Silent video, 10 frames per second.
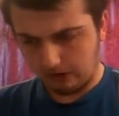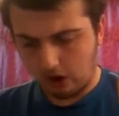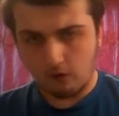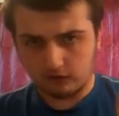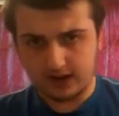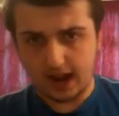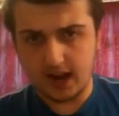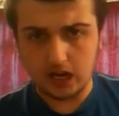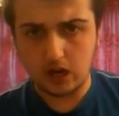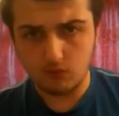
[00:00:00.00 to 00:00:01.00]
of
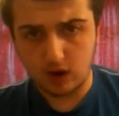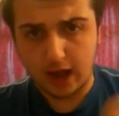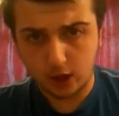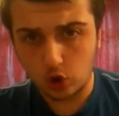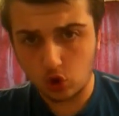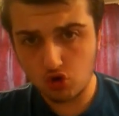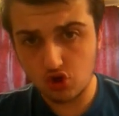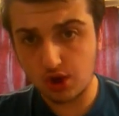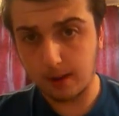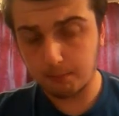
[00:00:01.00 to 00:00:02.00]
gay
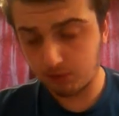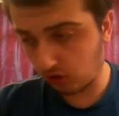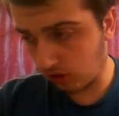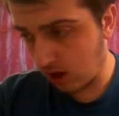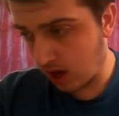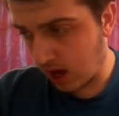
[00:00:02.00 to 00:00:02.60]
relationships